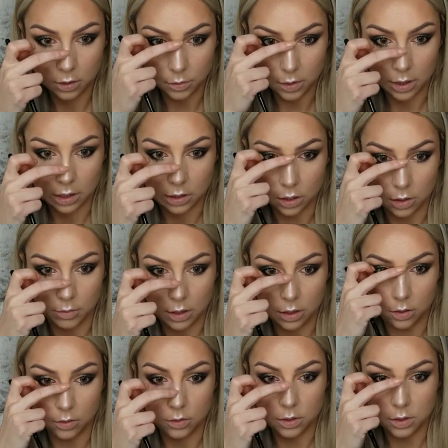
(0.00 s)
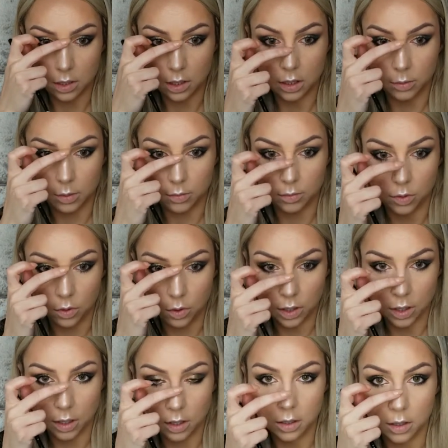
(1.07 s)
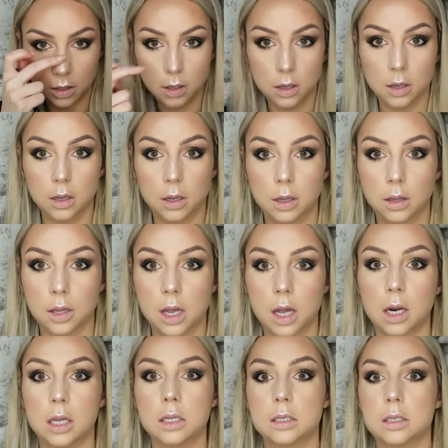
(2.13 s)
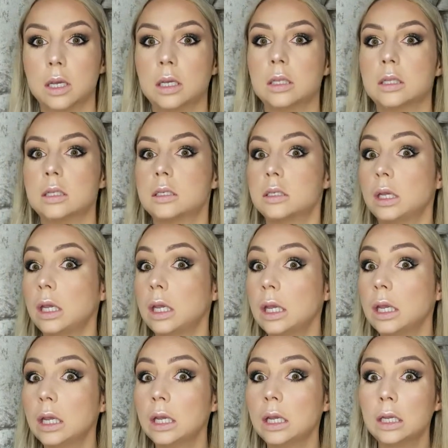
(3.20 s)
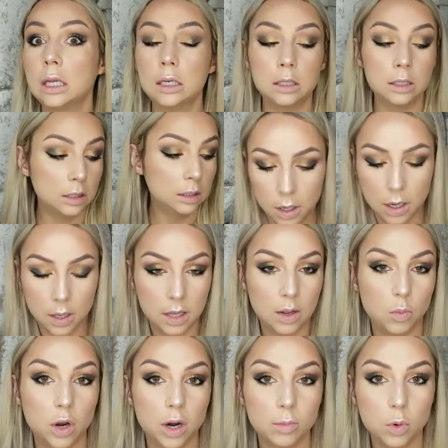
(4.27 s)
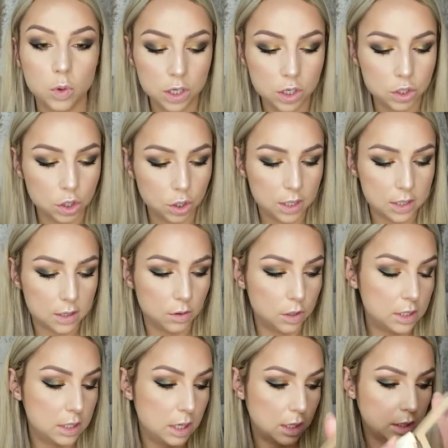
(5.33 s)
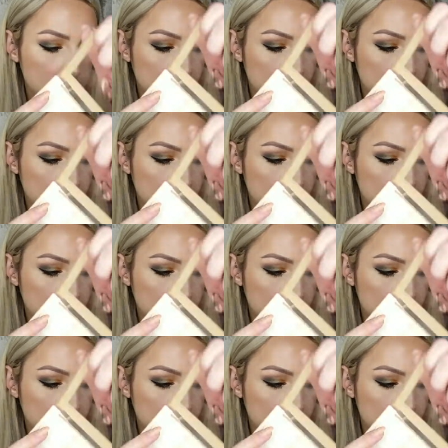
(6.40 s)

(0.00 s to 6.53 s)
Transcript: Put that down my nose a little bit more. That is insane. And then what I'm gonna do is I'm gonna take